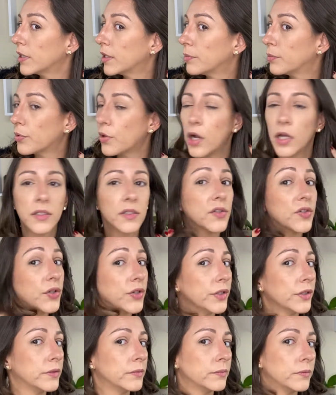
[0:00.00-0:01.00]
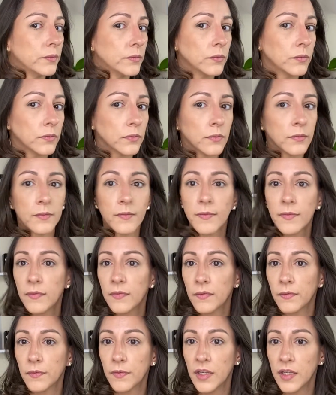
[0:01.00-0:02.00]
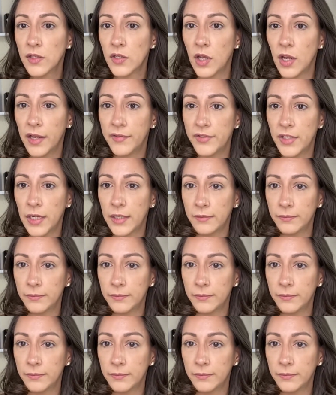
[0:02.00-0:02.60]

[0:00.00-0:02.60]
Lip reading: bronzer. That's all I've done.